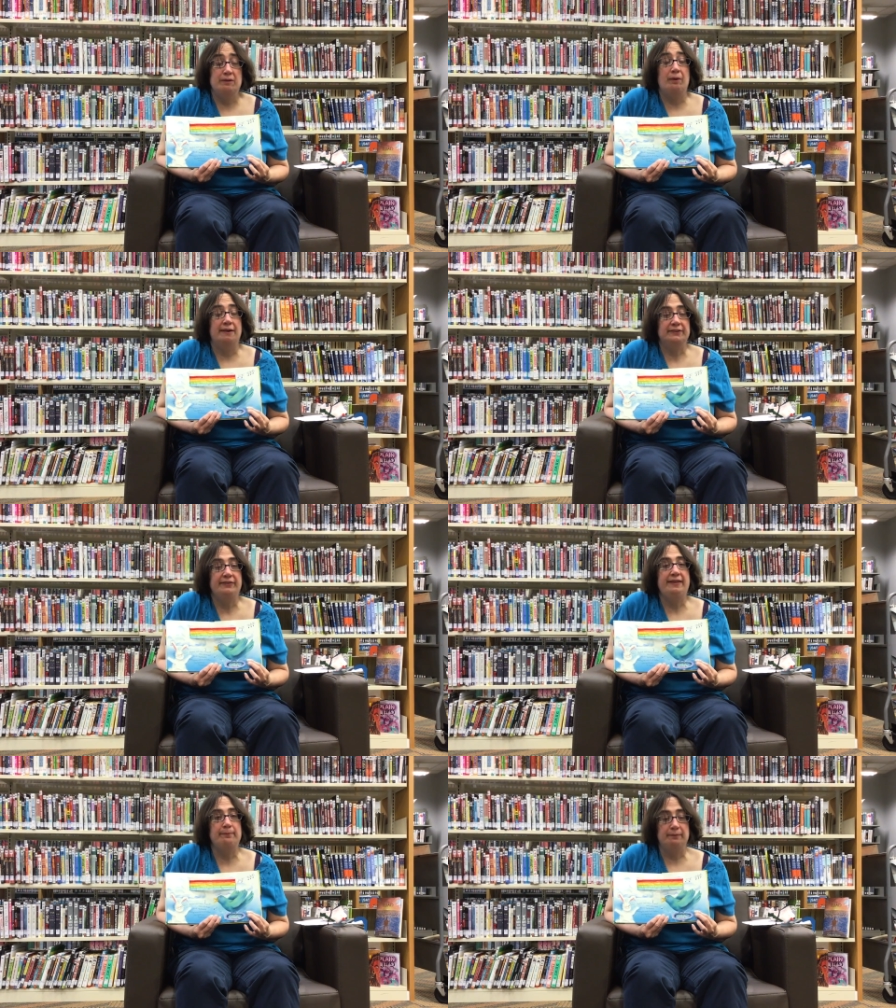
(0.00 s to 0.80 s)
You
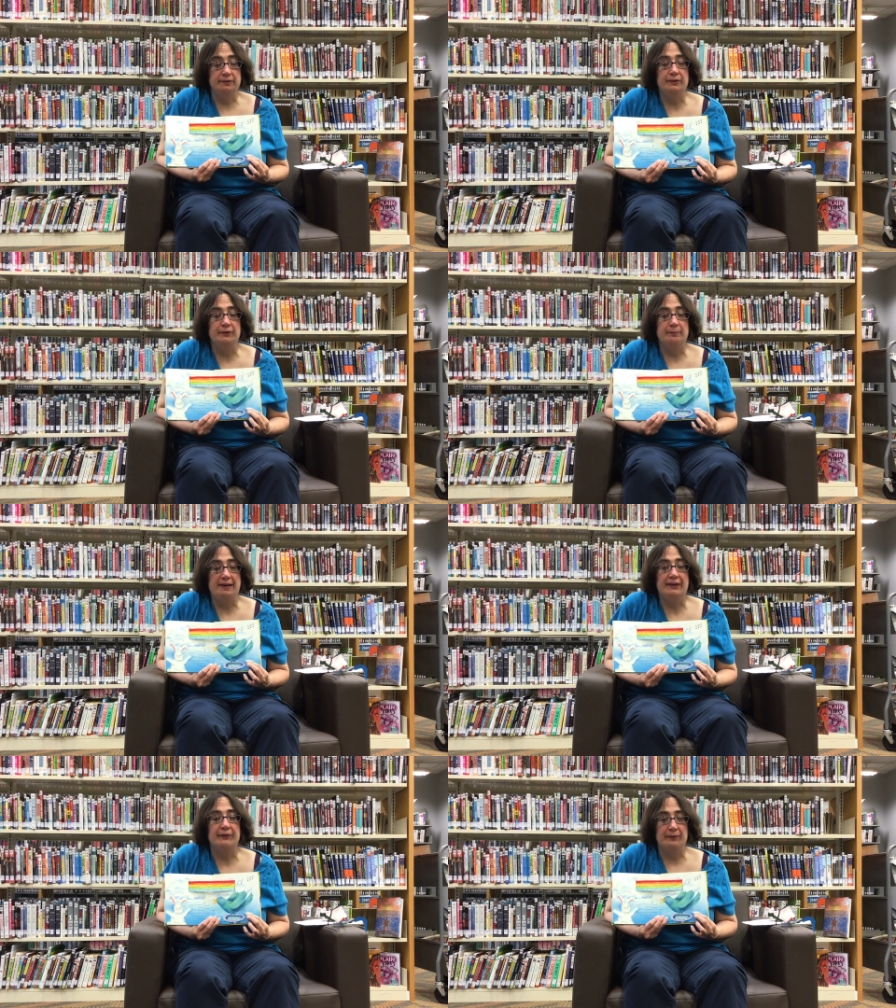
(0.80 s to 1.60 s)
also need blue to
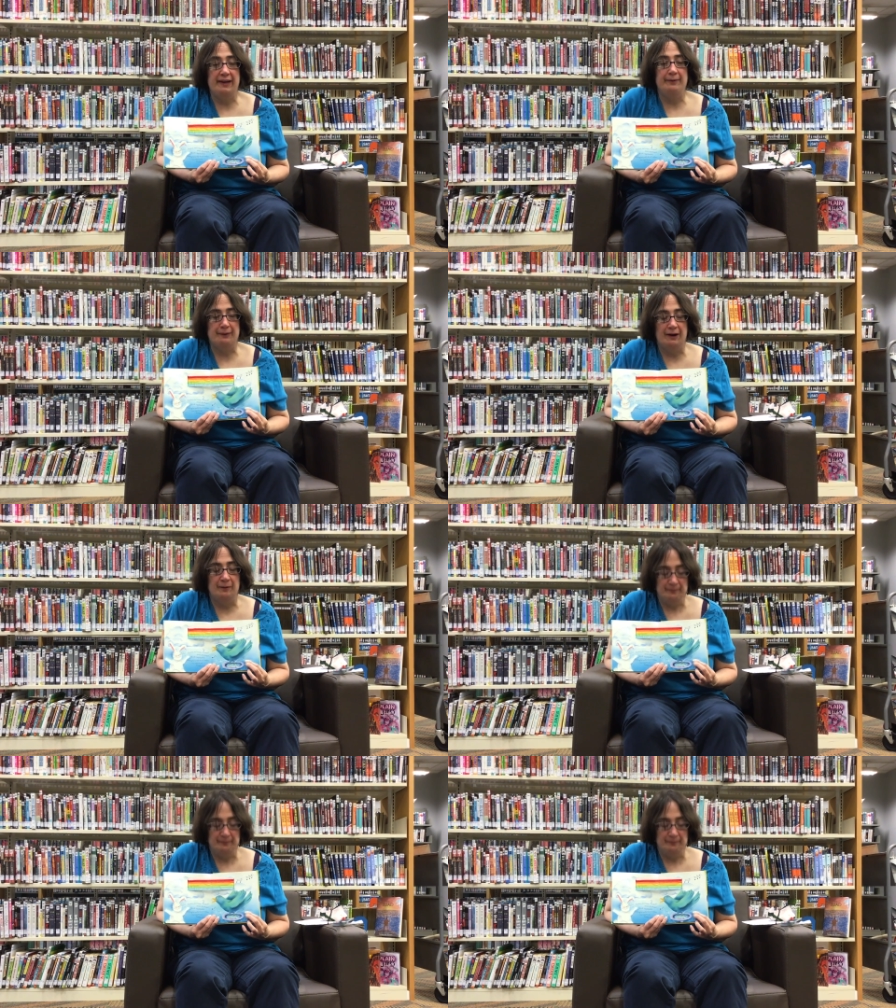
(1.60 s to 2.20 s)
make a rainbow.